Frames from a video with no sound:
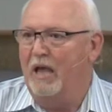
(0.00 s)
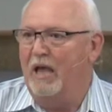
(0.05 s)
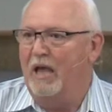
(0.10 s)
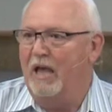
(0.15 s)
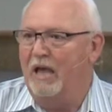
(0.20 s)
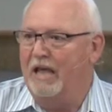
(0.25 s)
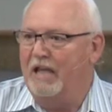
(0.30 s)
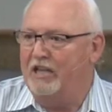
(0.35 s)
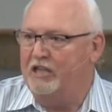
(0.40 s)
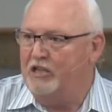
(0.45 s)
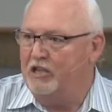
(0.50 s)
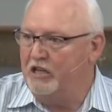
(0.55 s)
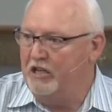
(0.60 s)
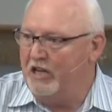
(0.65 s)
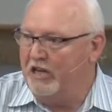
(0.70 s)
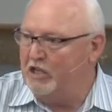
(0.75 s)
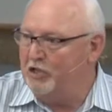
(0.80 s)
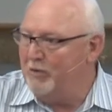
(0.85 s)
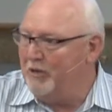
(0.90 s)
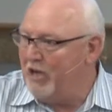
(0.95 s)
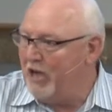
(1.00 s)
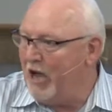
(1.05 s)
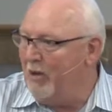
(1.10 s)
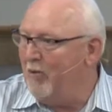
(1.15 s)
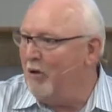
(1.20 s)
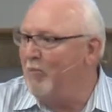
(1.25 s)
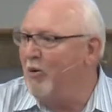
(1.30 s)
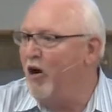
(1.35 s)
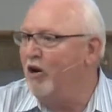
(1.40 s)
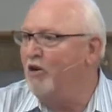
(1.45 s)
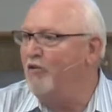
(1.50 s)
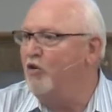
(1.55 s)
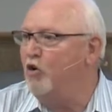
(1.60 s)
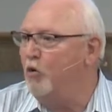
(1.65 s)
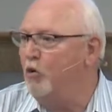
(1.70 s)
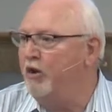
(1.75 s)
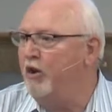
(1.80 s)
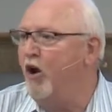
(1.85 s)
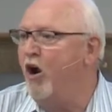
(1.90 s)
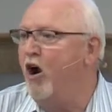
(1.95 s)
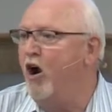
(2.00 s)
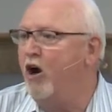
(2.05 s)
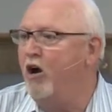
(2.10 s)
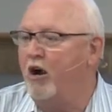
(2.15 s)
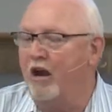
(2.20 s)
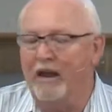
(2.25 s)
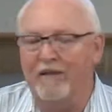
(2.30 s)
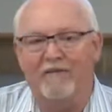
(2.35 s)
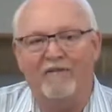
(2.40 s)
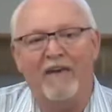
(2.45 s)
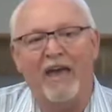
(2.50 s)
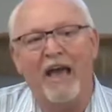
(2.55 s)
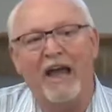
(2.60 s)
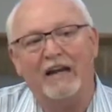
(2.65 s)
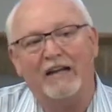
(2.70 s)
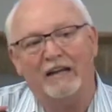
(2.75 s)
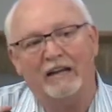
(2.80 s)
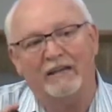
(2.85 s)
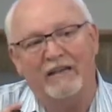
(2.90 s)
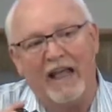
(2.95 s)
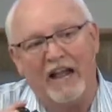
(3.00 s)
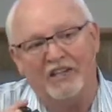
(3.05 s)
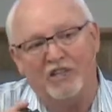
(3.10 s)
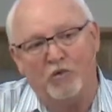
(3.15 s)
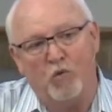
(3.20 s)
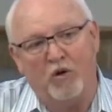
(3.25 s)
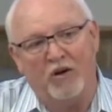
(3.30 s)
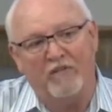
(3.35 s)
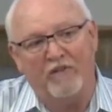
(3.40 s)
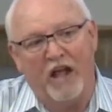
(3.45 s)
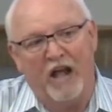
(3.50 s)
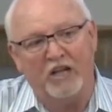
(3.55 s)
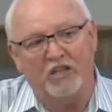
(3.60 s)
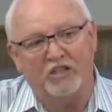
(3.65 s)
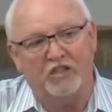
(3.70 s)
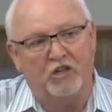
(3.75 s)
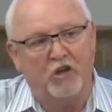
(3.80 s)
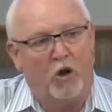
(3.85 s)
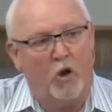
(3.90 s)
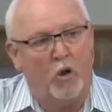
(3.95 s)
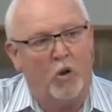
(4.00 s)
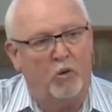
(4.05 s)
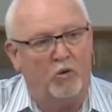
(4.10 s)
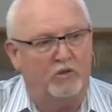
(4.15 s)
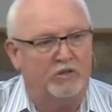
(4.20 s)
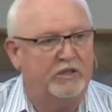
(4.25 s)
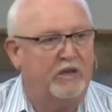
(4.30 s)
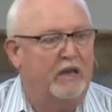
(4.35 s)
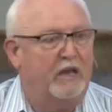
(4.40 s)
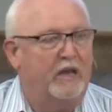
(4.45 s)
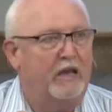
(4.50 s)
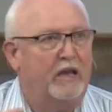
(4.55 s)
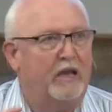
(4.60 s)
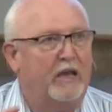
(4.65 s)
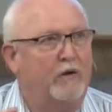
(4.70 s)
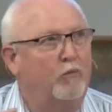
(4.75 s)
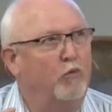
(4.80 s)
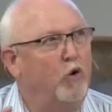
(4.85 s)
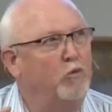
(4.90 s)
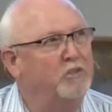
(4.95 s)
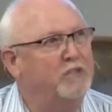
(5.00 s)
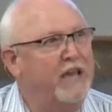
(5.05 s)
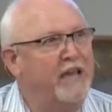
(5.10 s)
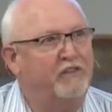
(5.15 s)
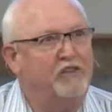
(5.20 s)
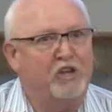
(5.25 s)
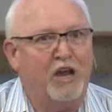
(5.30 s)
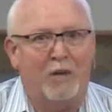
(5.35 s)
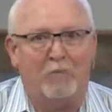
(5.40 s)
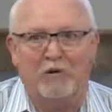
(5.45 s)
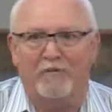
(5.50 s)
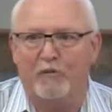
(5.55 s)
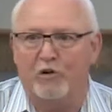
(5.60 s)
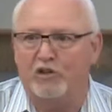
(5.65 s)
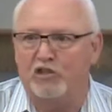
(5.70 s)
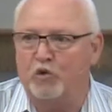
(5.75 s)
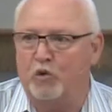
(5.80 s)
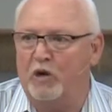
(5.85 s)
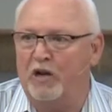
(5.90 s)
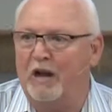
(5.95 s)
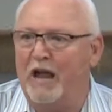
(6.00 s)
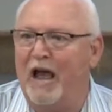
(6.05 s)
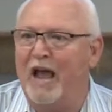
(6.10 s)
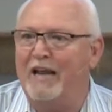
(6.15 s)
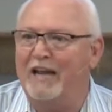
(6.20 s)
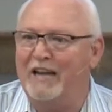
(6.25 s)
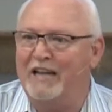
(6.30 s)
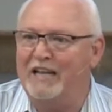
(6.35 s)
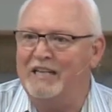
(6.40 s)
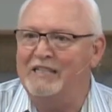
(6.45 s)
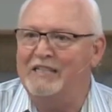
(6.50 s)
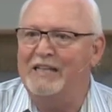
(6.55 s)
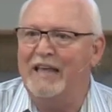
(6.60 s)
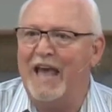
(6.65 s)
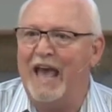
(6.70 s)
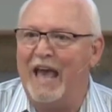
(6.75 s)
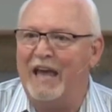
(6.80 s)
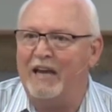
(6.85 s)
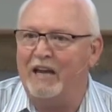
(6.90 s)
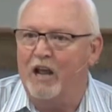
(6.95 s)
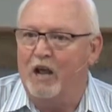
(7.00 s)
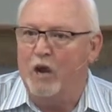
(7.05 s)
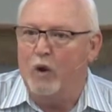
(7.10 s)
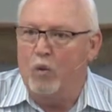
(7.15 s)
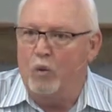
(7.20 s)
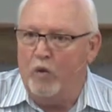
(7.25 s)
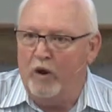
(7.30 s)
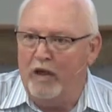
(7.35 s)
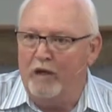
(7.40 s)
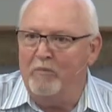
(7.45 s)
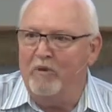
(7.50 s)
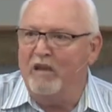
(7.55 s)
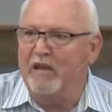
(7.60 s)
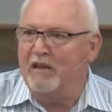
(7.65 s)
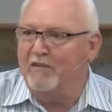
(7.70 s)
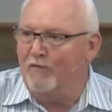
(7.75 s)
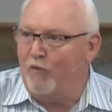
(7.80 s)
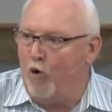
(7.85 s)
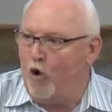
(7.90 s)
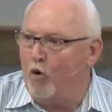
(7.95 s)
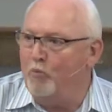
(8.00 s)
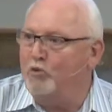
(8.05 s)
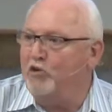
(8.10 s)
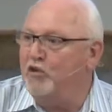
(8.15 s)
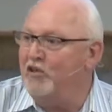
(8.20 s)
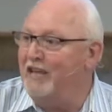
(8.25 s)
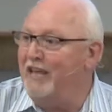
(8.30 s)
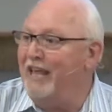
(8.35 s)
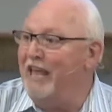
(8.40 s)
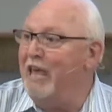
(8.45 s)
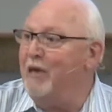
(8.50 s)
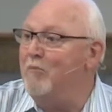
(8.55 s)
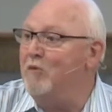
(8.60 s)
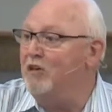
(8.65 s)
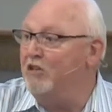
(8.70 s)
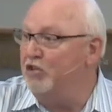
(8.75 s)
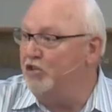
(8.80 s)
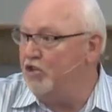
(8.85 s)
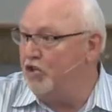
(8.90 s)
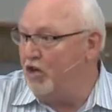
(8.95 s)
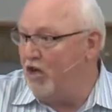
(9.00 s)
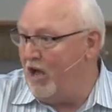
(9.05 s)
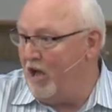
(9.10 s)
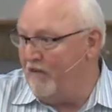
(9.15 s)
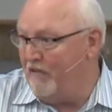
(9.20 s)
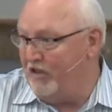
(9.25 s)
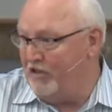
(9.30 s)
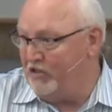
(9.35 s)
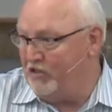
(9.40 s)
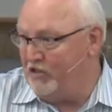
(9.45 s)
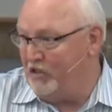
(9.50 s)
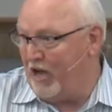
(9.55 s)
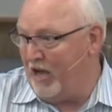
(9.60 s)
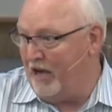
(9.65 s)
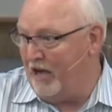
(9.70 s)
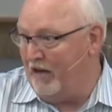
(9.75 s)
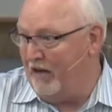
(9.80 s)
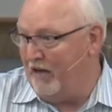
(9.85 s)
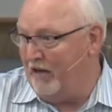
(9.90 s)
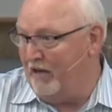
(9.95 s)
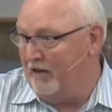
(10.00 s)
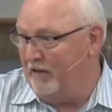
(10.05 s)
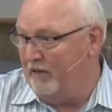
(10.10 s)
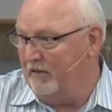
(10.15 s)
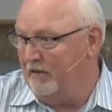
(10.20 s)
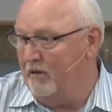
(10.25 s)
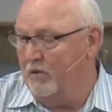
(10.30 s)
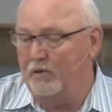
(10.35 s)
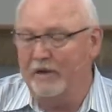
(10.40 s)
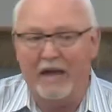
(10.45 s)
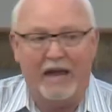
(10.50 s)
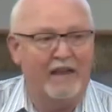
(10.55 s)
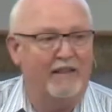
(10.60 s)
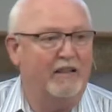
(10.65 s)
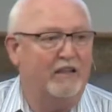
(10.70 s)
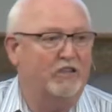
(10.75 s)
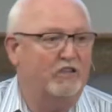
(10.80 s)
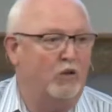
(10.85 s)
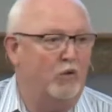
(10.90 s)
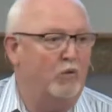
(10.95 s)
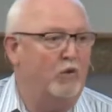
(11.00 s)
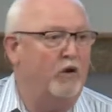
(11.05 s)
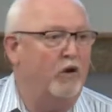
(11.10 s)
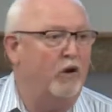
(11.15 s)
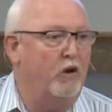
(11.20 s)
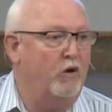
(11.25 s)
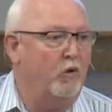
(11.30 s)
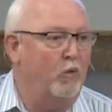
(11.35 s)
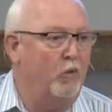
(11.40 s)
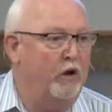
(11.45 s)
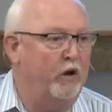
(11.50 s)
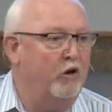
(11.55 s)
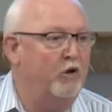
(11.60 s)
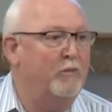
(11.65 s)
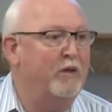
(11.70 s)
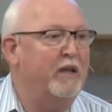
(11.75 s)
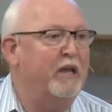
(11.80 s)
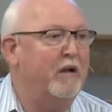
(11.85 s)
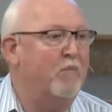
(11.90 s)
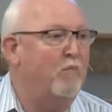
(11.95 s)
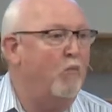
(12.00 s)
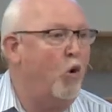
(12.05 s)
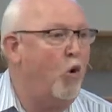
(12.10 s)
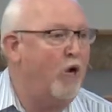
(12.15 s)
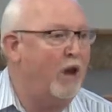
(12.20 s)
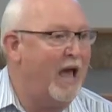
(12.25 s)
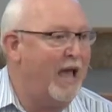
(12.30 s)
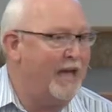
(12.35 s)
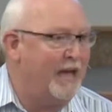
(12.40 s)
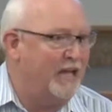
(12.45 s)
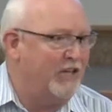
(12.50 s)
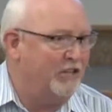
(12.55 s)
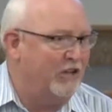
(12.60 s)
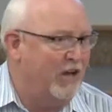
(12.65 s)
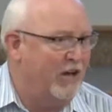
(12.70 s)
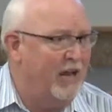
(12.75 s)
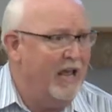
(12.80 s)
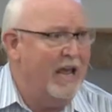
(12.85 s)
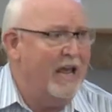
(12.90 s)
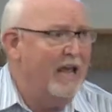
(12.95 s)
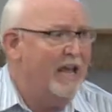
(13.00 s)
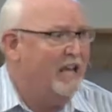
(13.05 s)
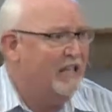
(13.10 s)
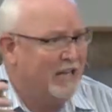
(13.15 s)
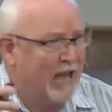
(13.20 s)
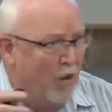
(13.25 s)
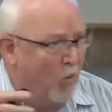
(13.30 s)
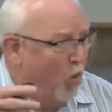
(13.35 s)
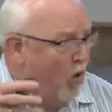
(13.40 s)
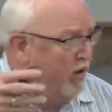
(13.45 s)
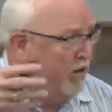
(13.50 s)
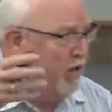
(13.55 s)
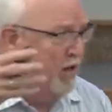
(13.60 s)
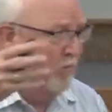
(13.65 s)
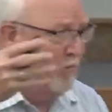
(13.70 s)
is needs to become a part of who we are. In fact, that's one of God's goals in Romans 8 chapter verse 29 is that we be conformed to the image of his son. Okay, so we are, we are to become more like his son. He's not wanting a